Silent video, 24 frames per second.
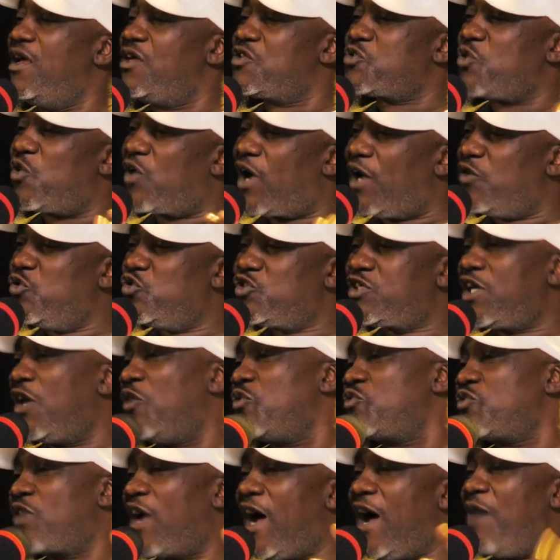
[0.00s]
So Kalusha
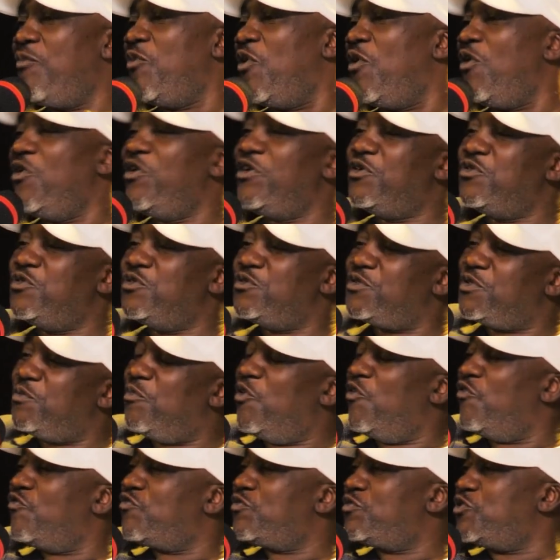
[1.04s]
would come, he would
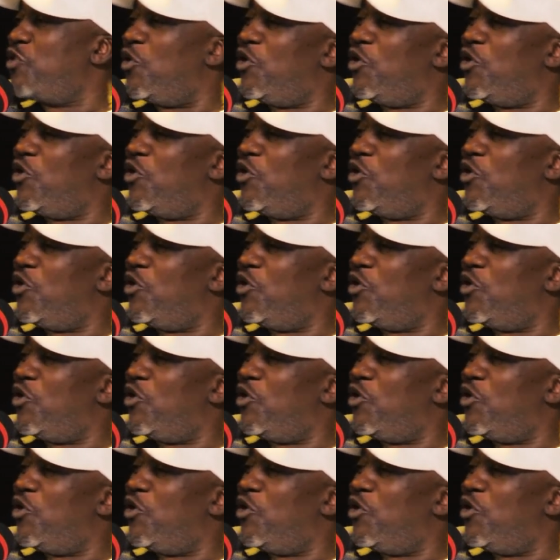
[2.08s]
remove